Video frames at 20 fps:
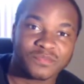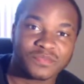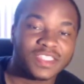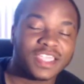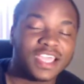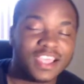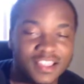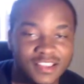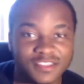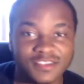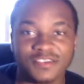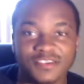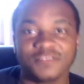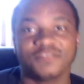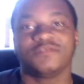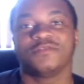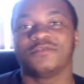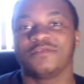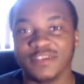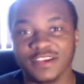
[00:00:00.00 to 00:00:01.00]
hella
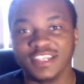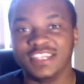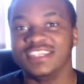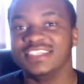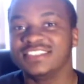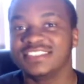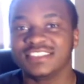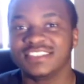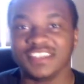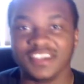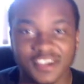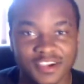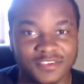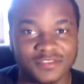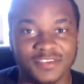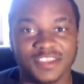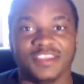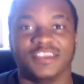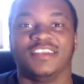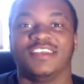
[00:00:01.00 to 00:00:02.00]
free stuff.
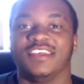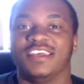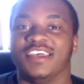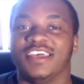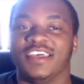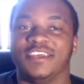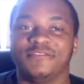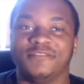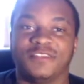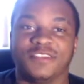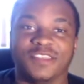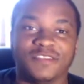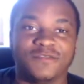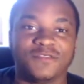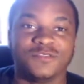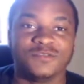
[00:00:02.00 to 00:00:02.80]
And if you